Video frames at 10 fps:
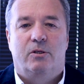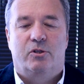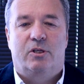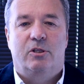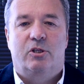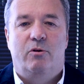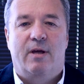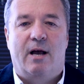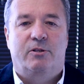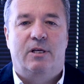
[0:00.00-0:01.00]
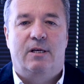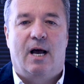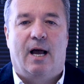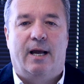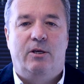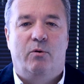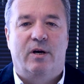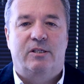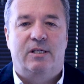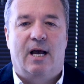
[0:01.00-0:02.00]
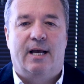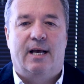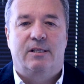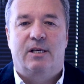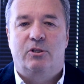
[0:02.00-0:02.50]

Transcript: Since 2009, USCIS